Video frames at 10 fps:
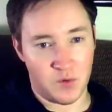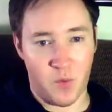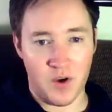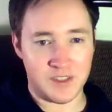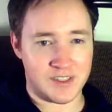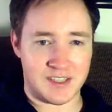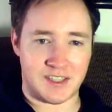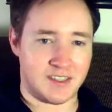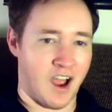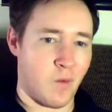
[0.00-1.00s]
Watch this
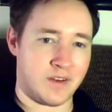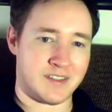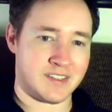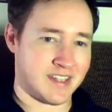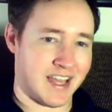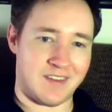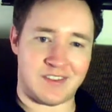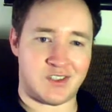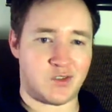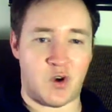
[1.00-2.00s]
a dark winter's night if
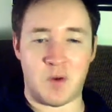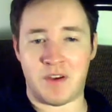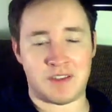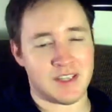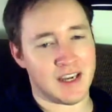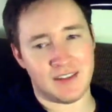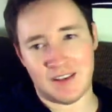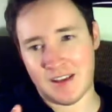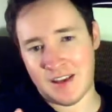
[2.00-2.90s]
there's a storm outside.